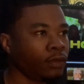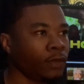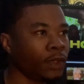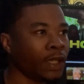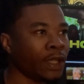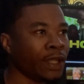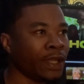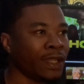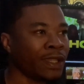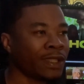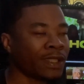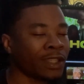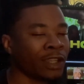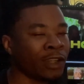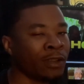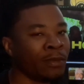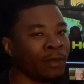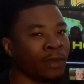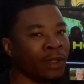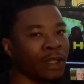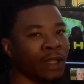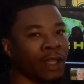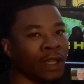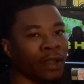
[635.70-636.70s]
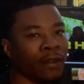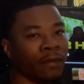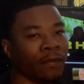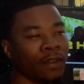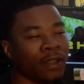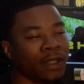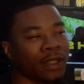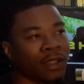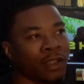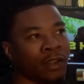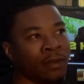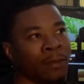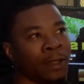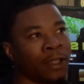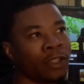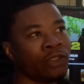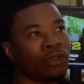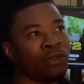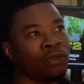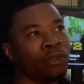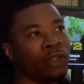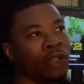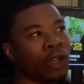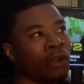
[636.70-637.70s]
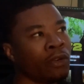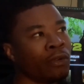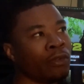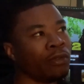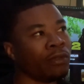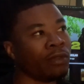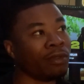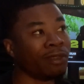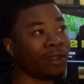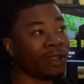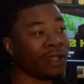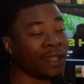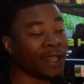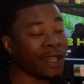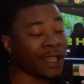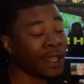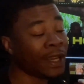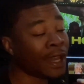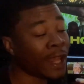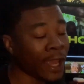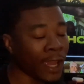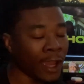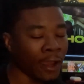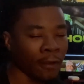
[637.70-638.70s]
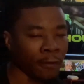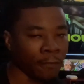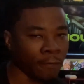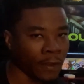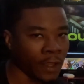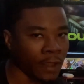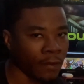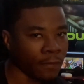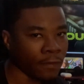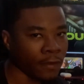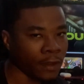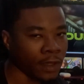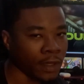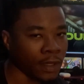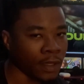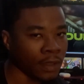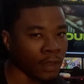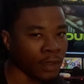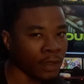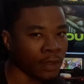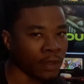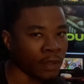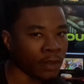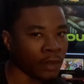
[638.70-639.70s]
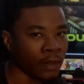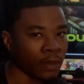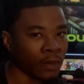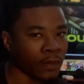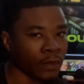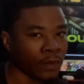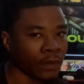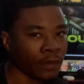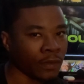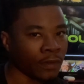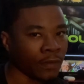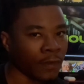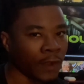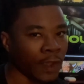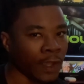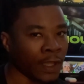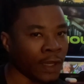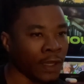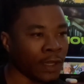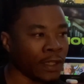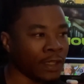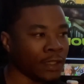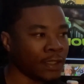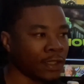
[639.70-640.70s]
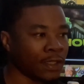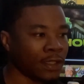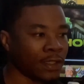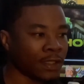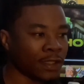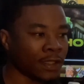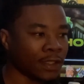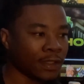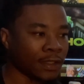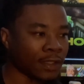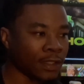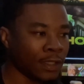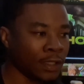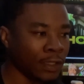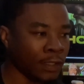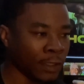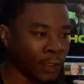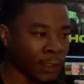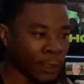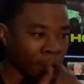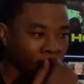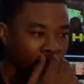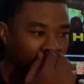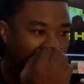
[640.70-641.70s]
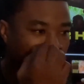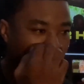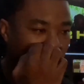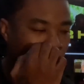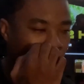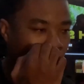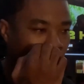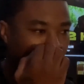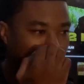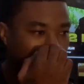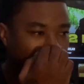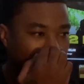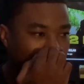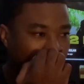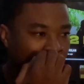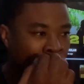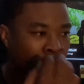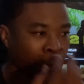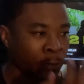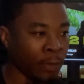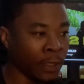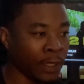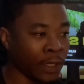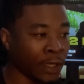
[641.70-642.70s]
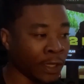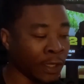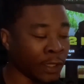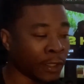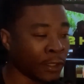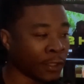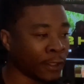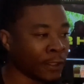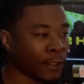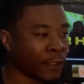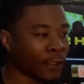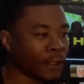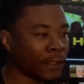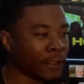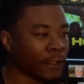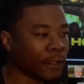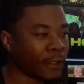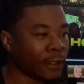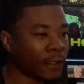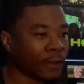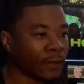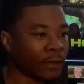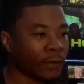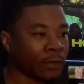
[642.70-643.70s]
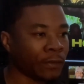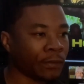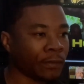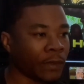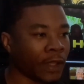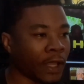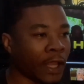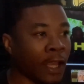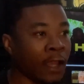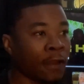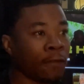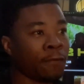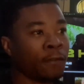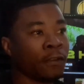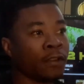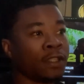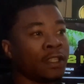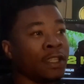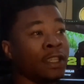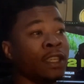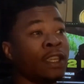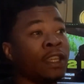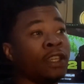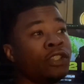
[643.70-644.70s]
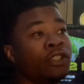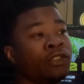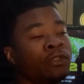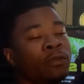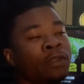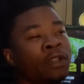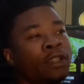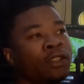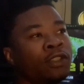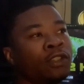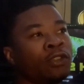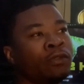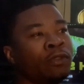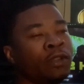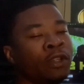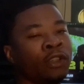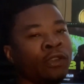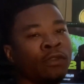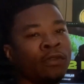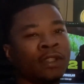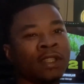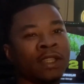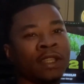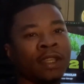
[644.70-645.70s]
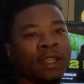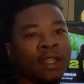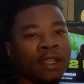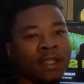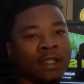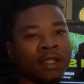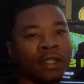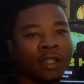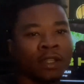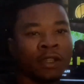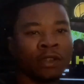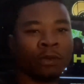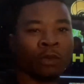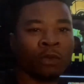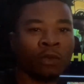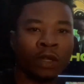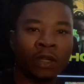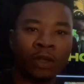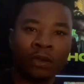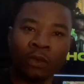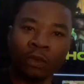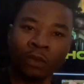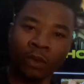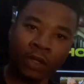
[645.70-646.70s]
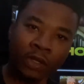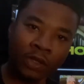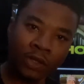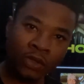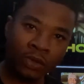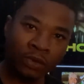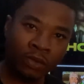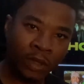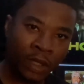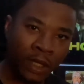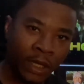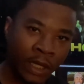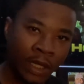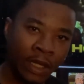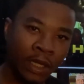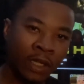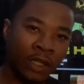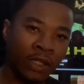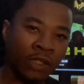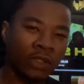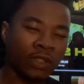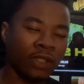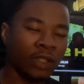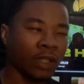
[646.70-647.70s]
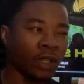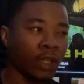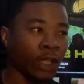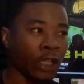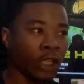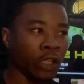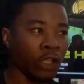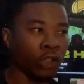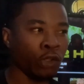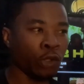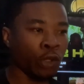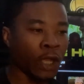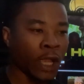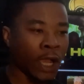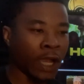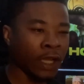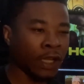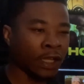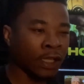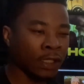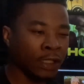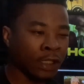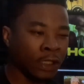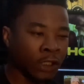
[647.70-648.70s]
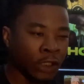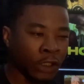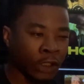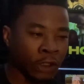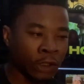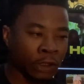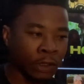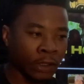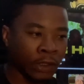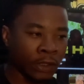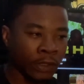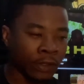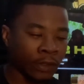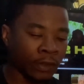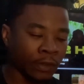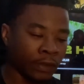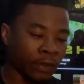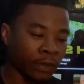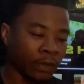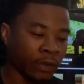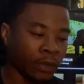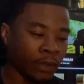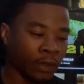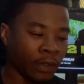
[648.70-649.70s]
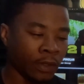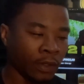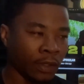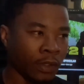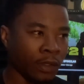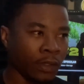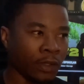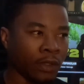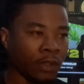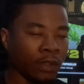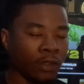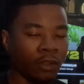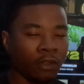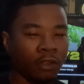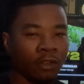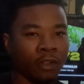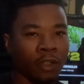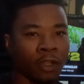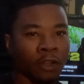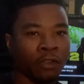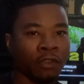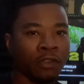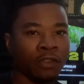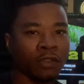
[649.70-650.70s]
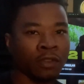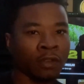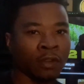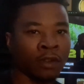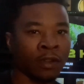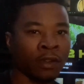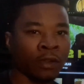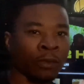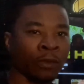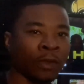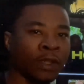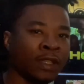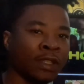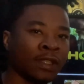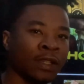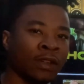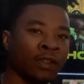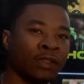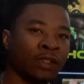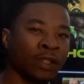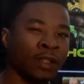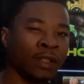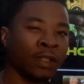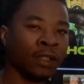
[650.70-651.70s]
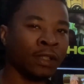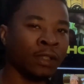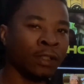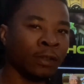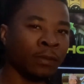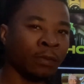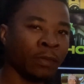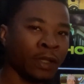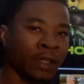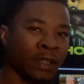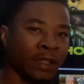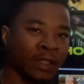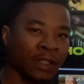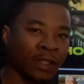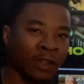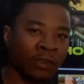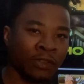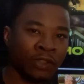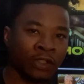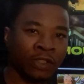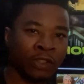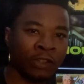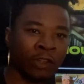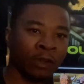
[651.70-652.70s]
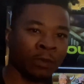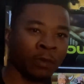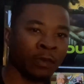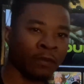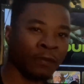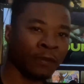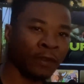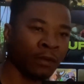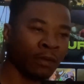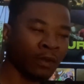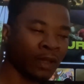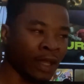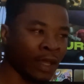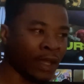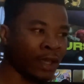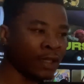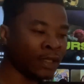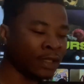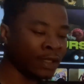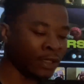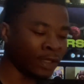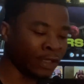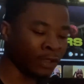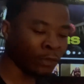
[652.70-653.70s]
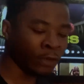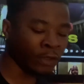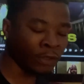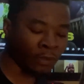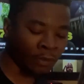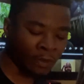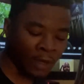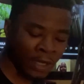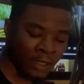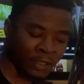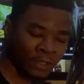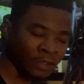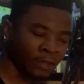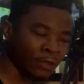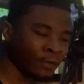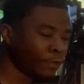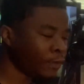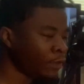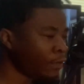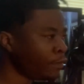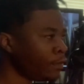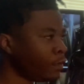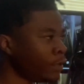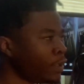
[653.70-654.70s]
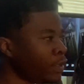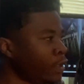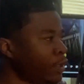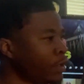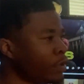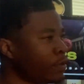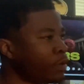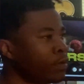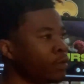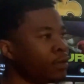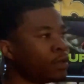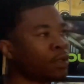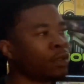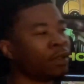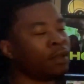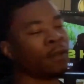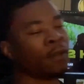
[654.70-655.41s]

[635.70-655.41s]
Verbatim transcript: And it's something, if it's something that you don't, didn't have faith in, and it just took a little bit of effort to get you into it, you seen some, one, one or two things, you gotten a little, you know, you start researching a little bit, searching up a few things, dealing with it, watching a few videos,